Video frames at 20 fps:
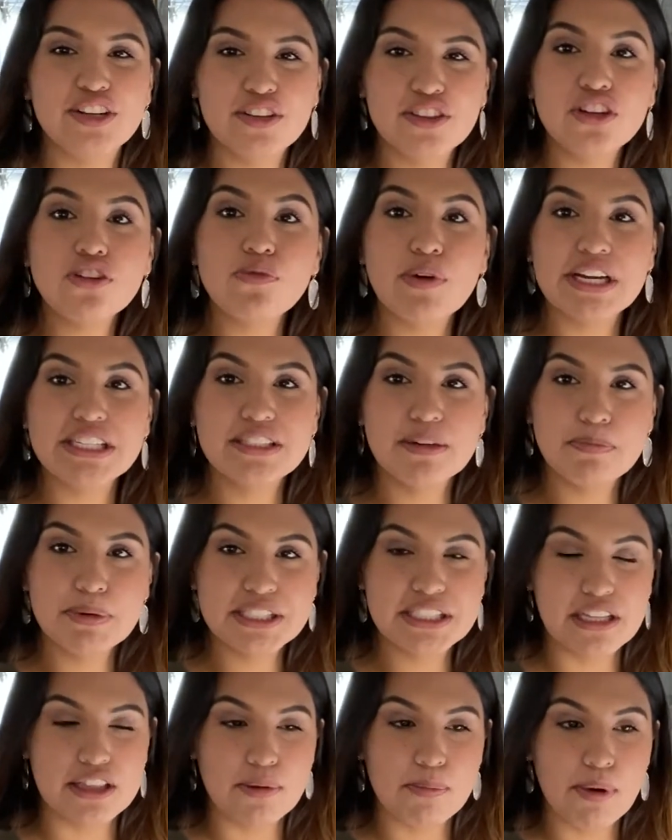the
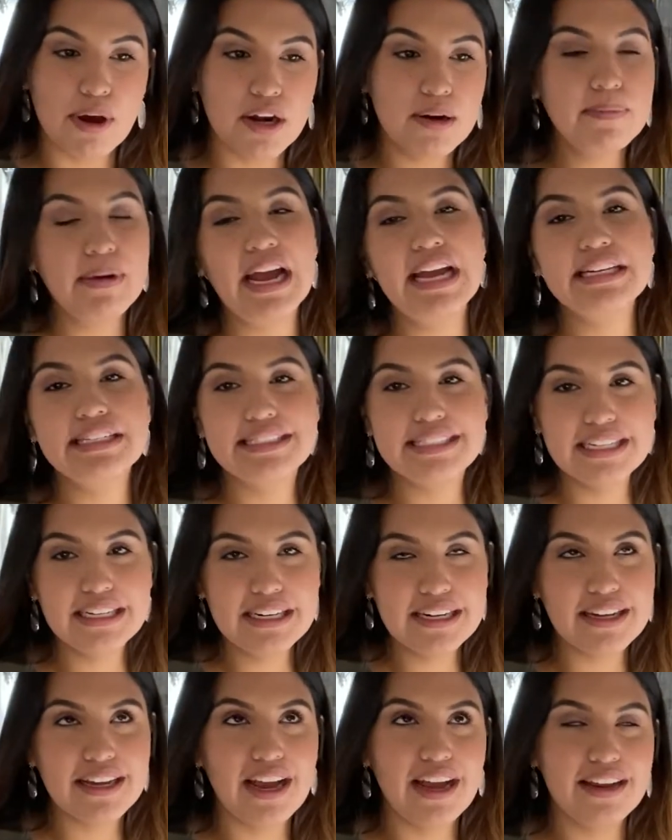recipes at the bottom. I
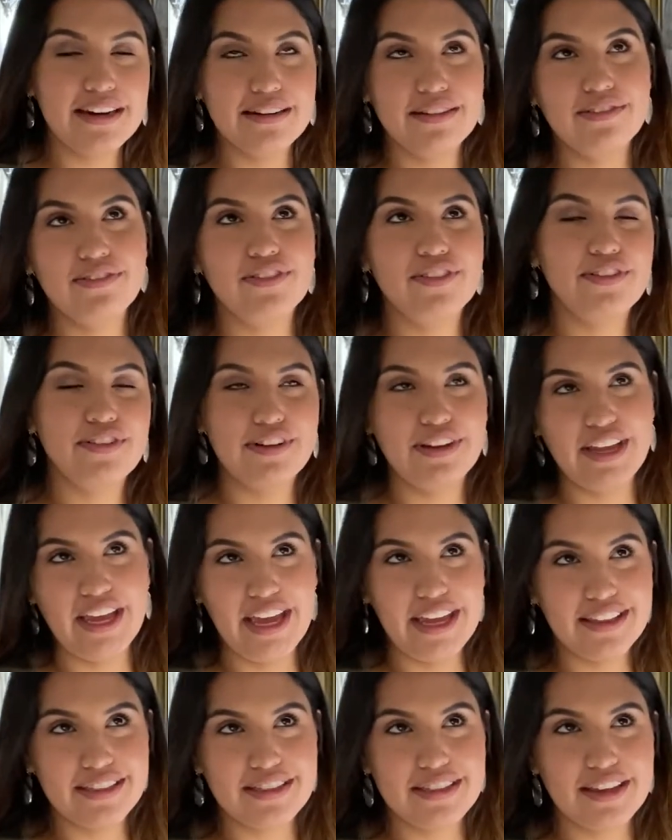did kind of
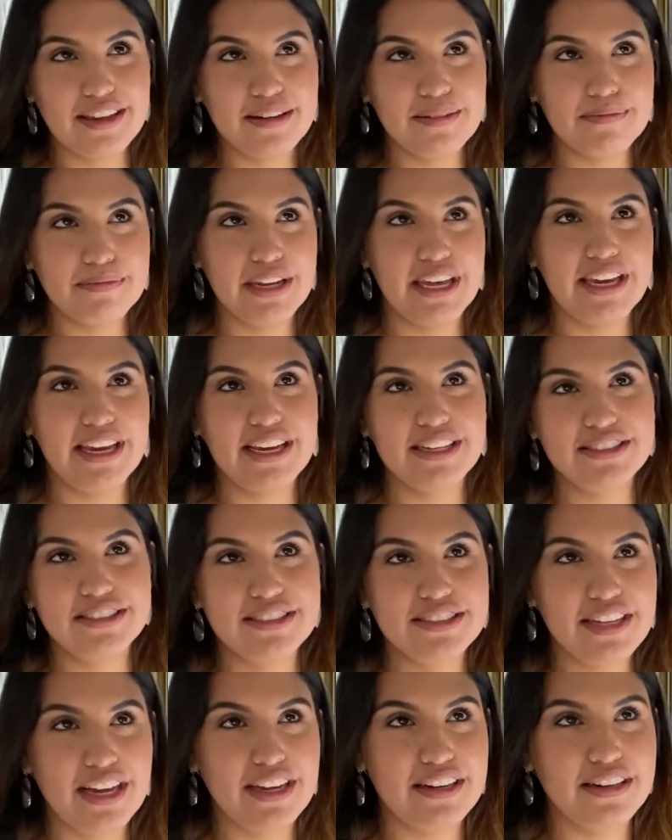create them, like I
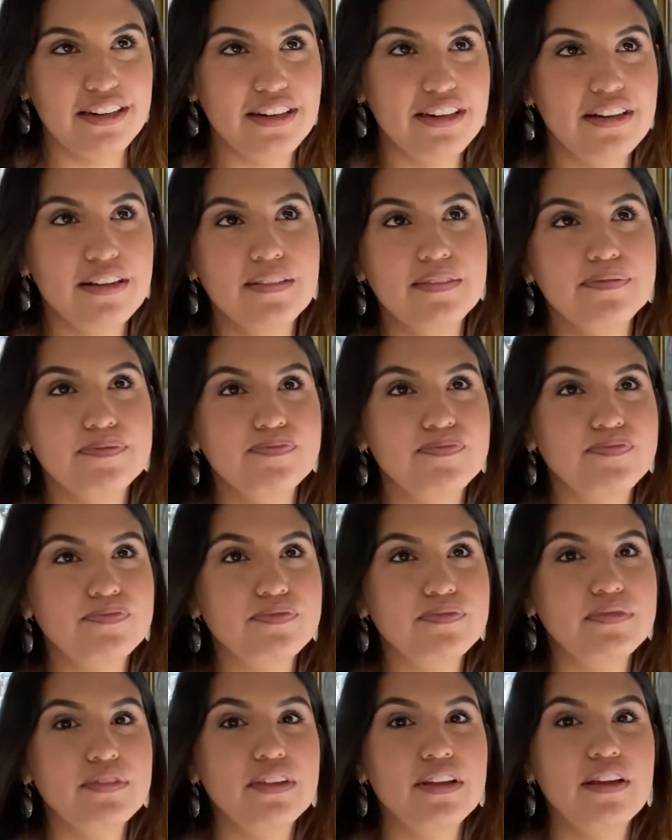just kind of
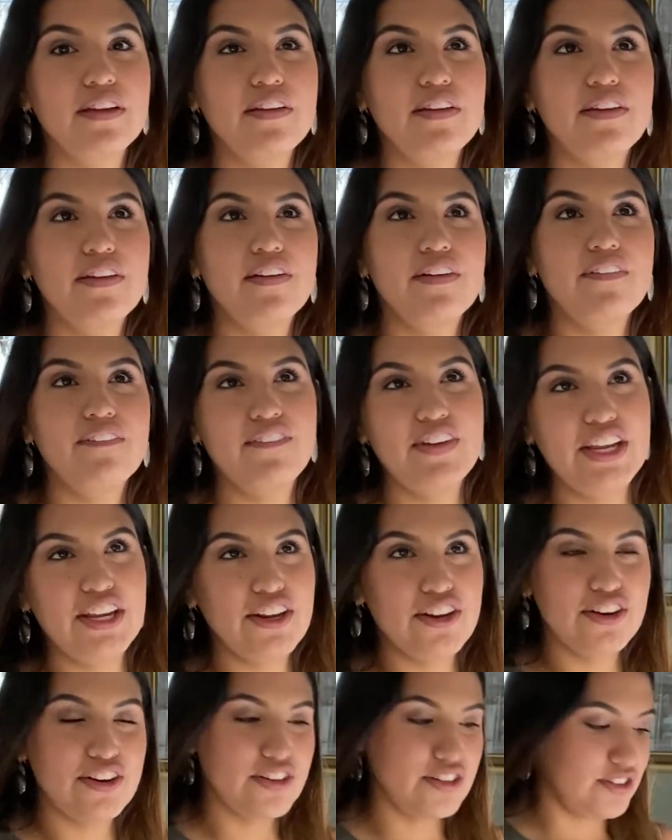
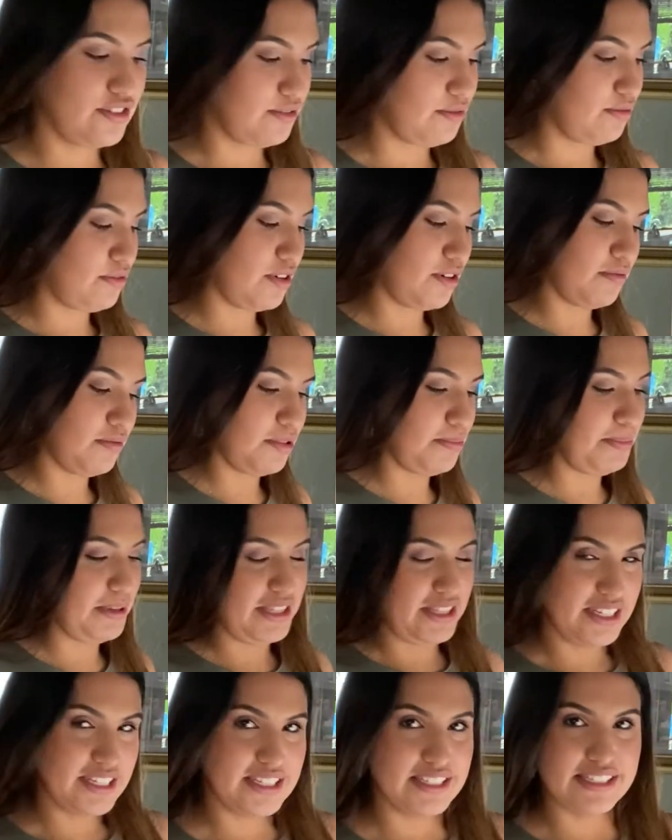figured one would
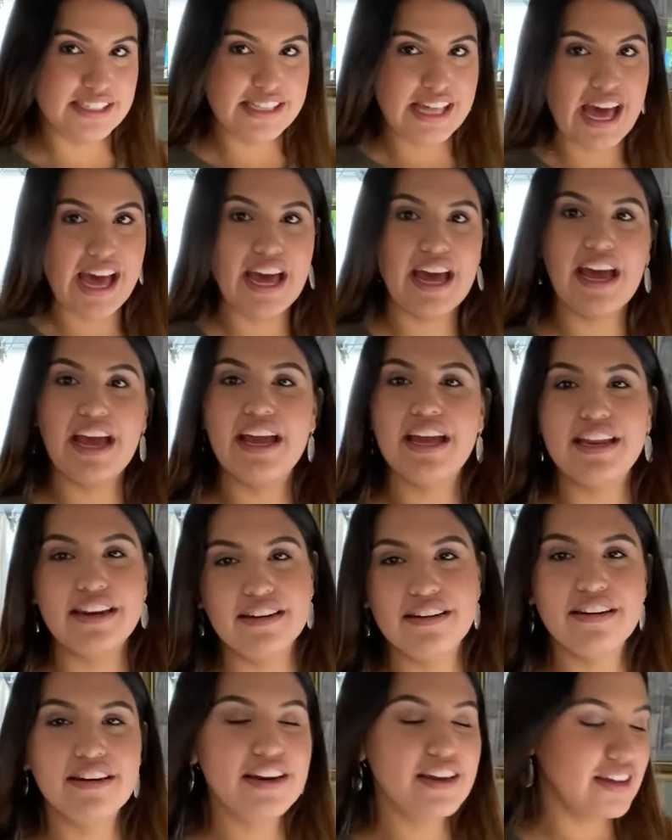be this, that,
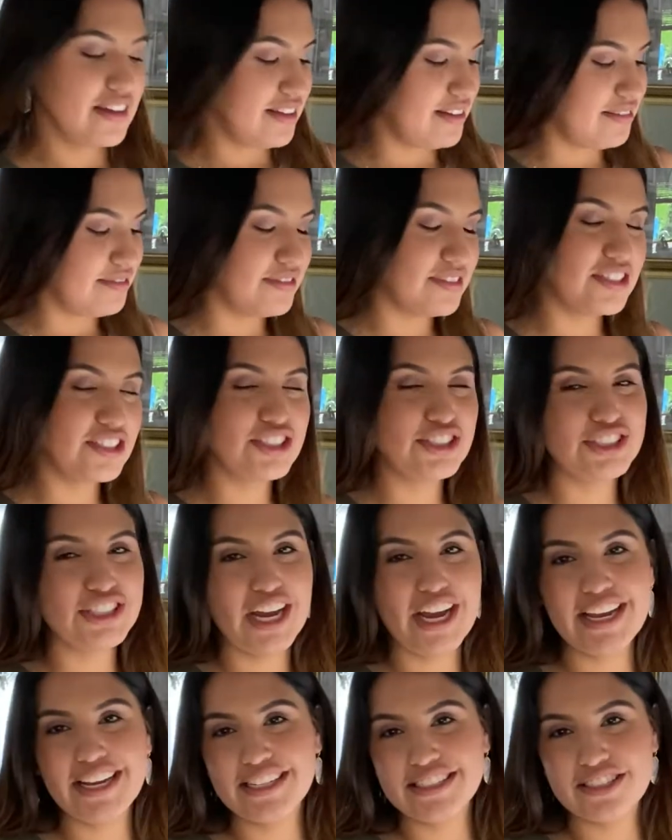and the
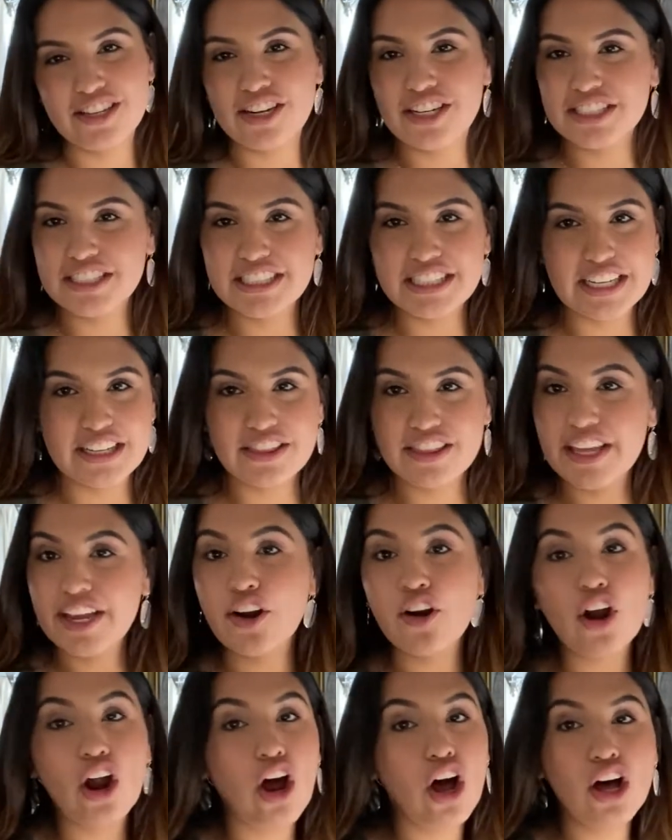shy, it's honestly,
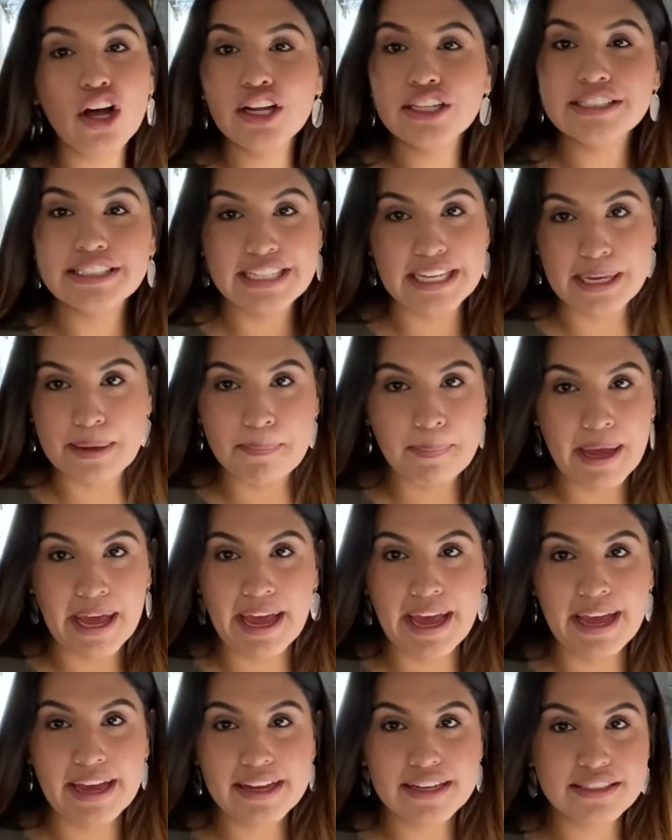they're all tea
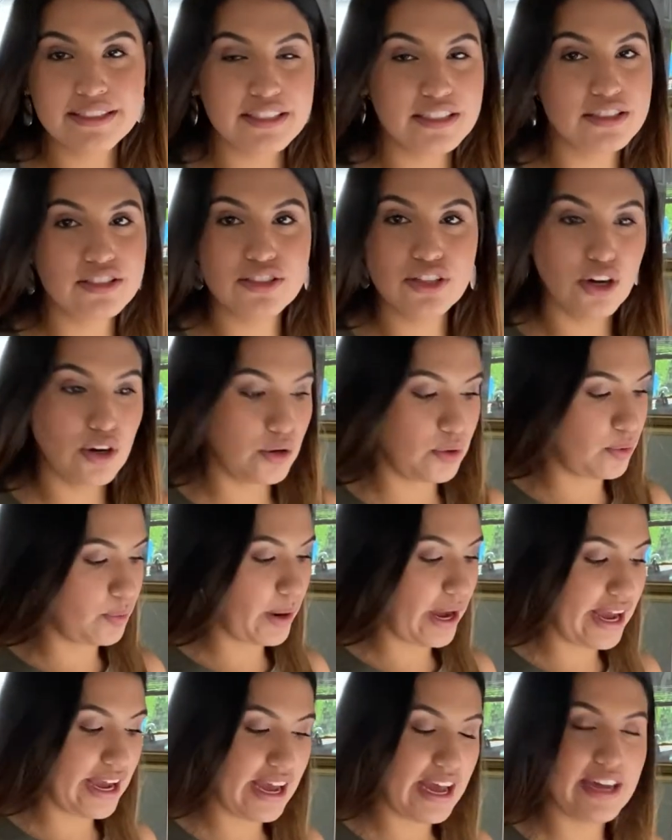bags. So
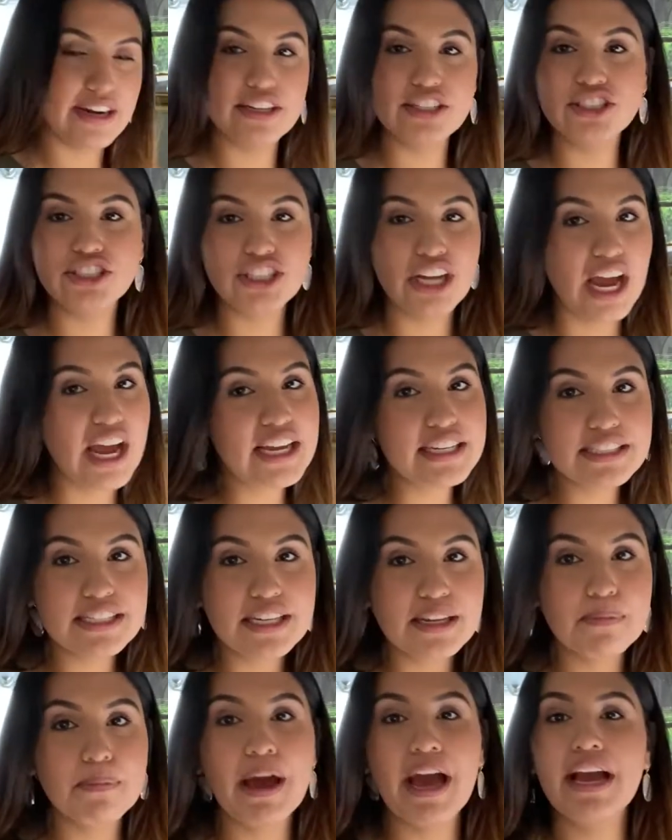I had a shy
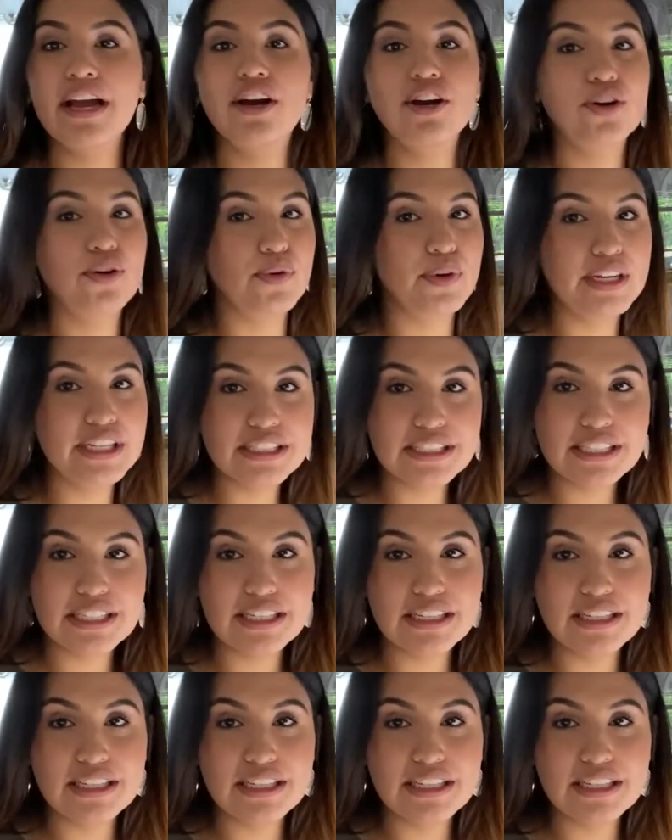tea bag, a green